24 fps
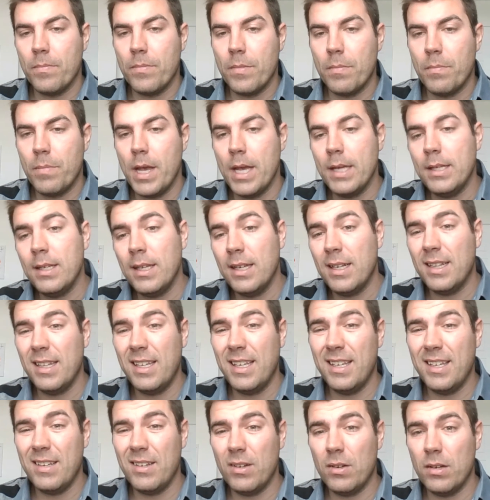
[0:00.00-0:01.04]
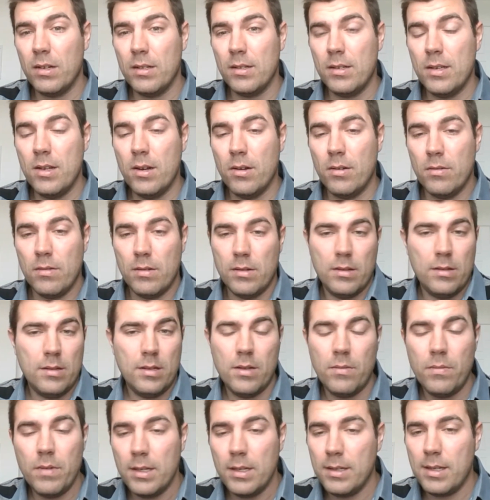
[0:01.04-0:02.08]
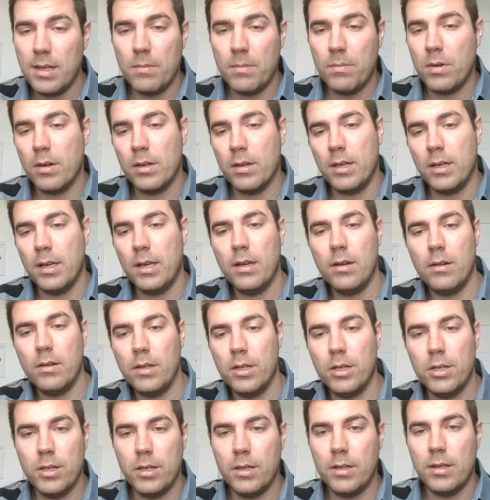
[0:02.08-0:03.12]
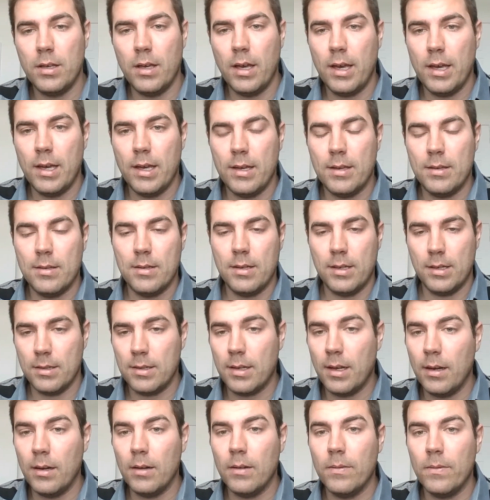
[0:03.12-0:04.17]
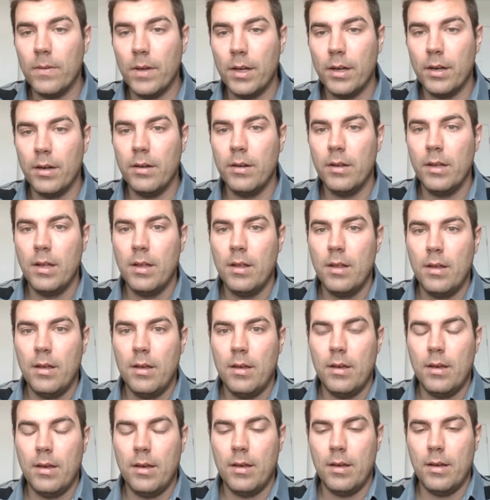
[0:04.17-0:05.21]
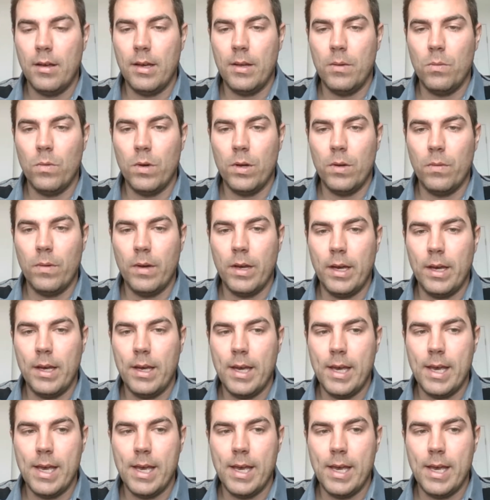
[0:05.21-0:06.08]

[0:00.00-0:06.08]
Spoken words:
basically, the real estate market here in the GTA is like a tire fire. In one way,